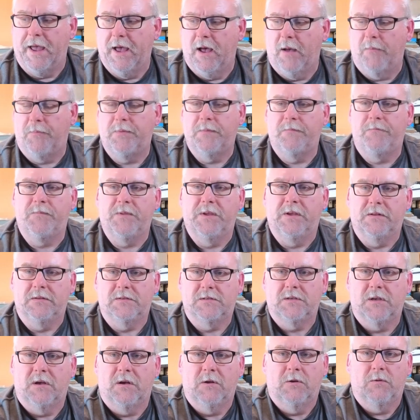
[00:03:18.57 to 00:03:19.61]
up in
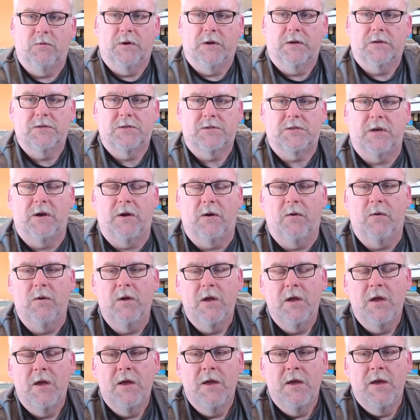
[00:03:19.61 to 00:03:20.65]
Solidworks. So
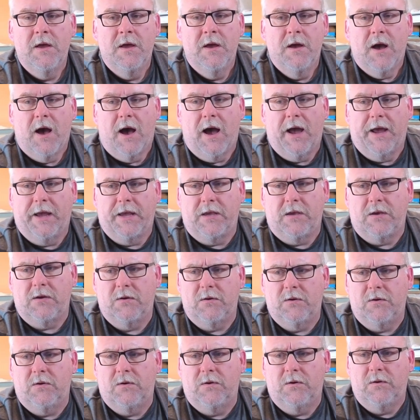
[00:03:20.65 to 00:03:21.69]
I
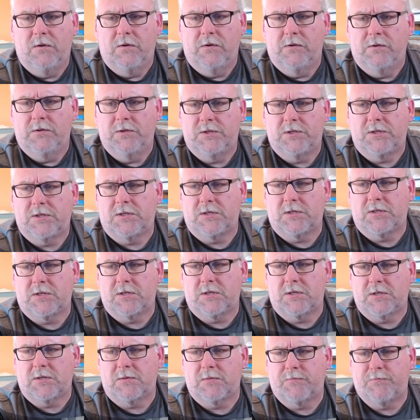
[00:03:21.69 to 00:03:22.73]

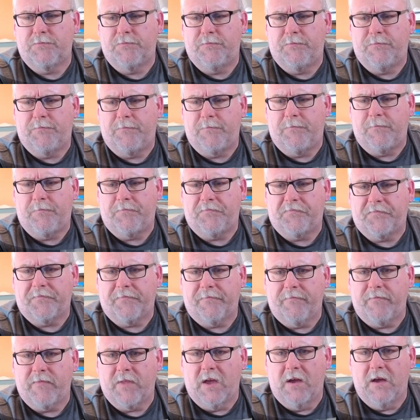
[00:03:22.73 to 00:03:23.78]
used
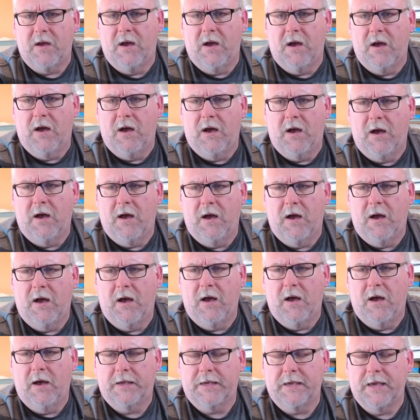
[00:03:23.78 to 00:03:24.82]

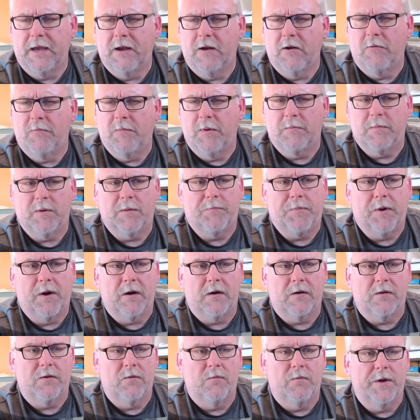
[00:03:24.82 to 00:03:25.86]
I can't remember,
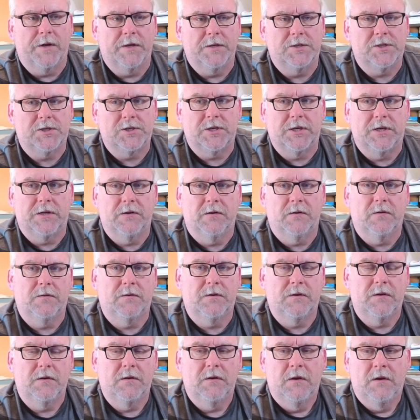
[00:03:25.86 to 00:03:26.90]
part of the
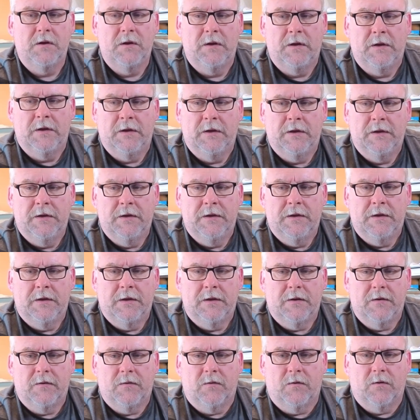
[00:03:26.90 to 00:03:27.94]
windshield
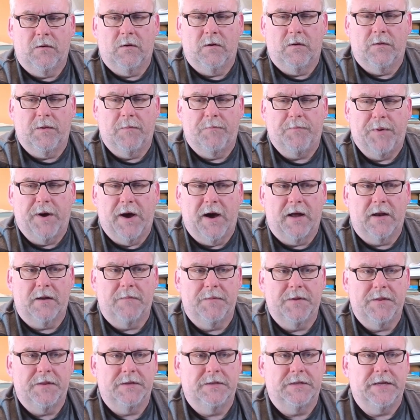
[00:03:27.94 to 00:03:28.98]
or the
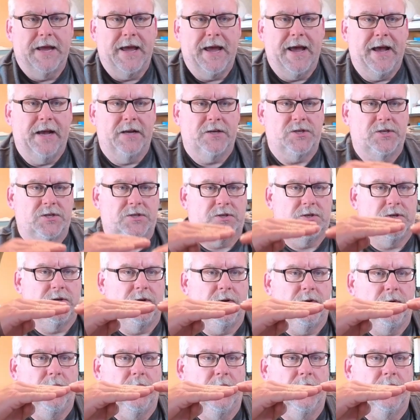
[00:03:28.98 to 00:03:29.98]
bottom of the dash to